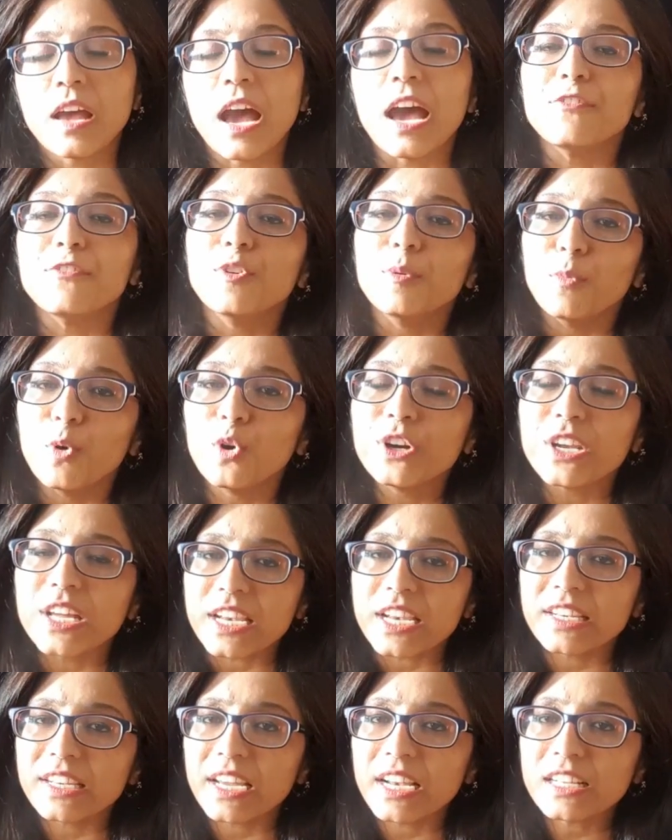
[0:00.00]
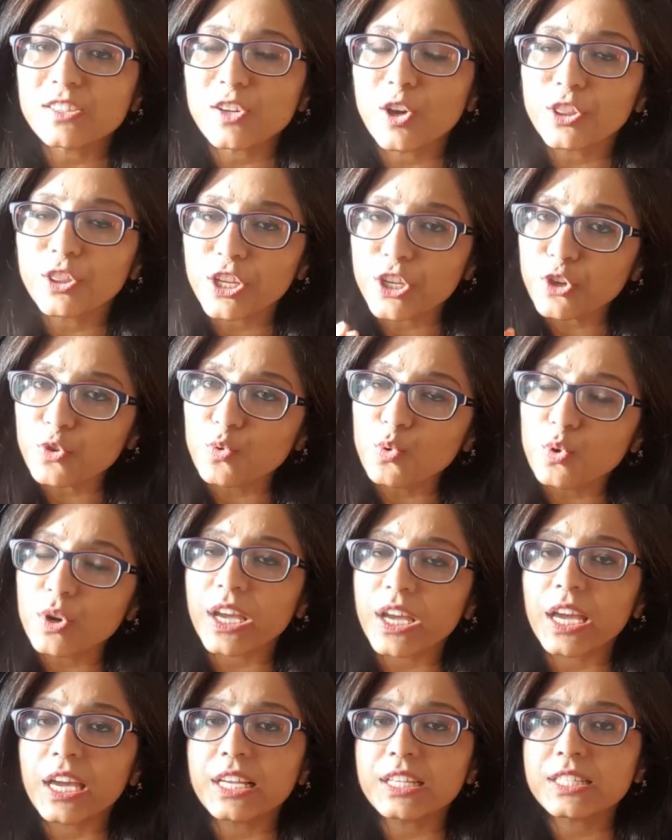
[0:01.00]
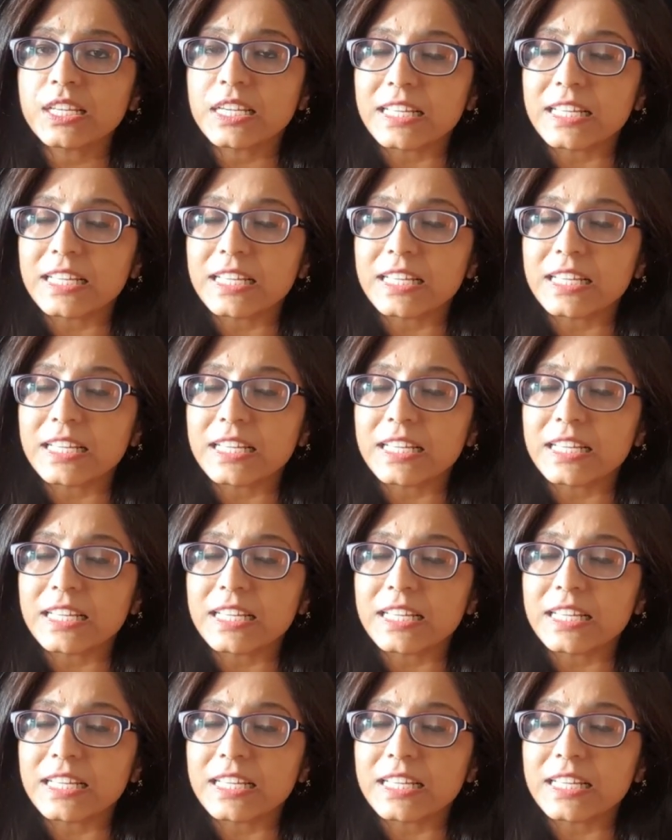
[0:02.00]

And for more details on the UK's